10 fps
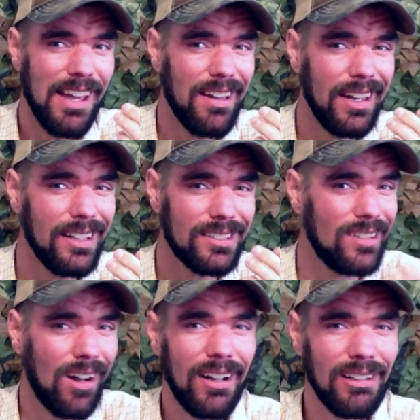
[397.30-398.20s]
It's
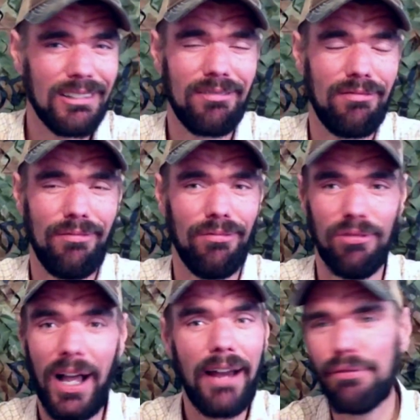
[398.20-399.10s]
not
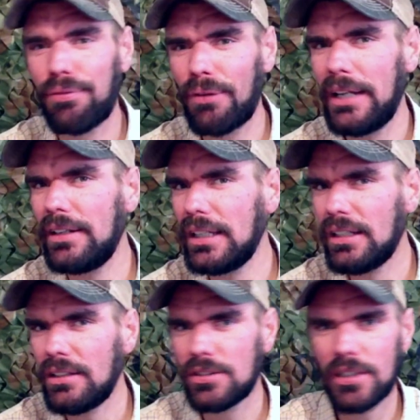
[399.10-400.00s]
life-threatening,
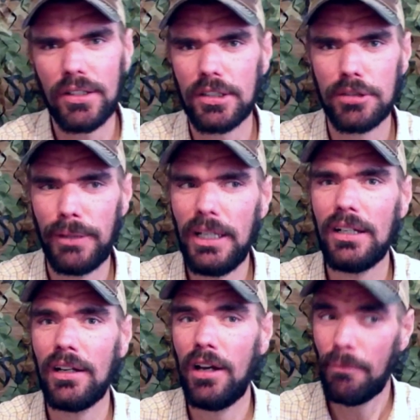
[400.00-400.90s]
so to speak,
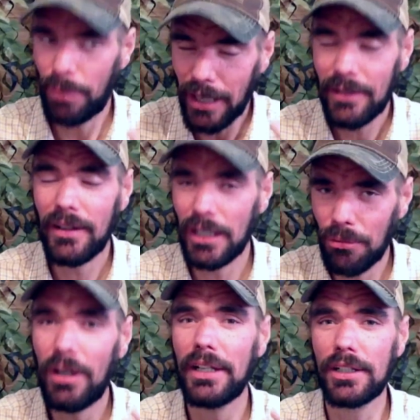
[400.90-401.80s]
but I tell you
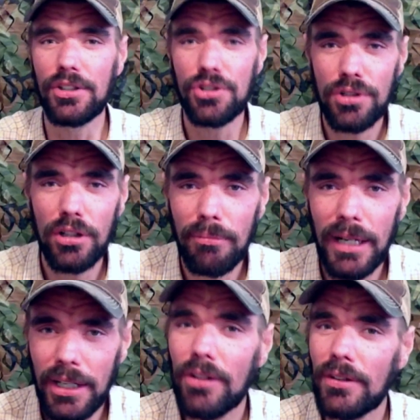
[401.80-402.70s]
what, it can sure
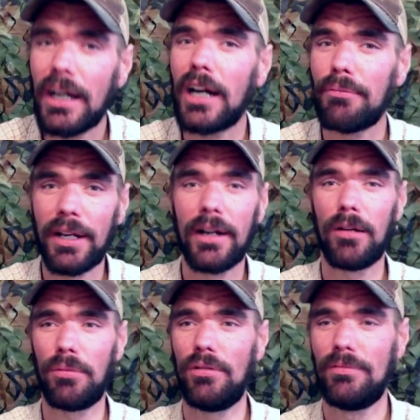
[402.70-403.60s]
make your time
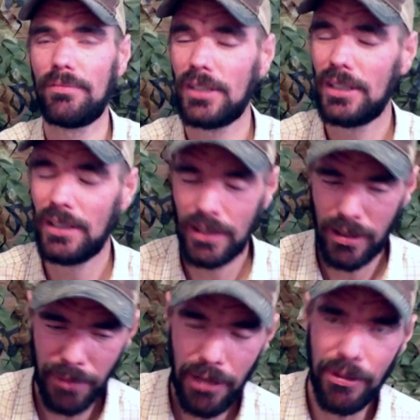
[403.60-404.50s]
terrible.
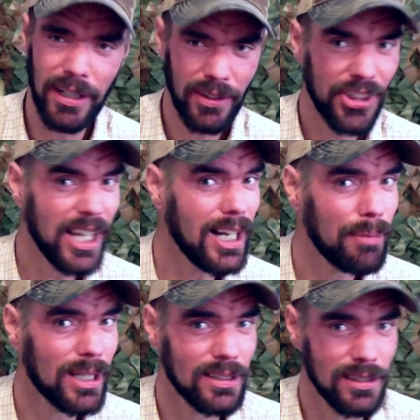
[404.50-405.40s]
Anyway, think
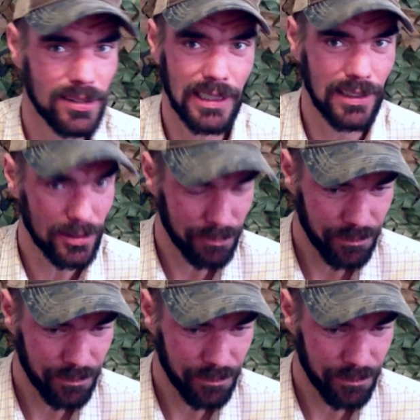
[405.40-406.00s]
about these things.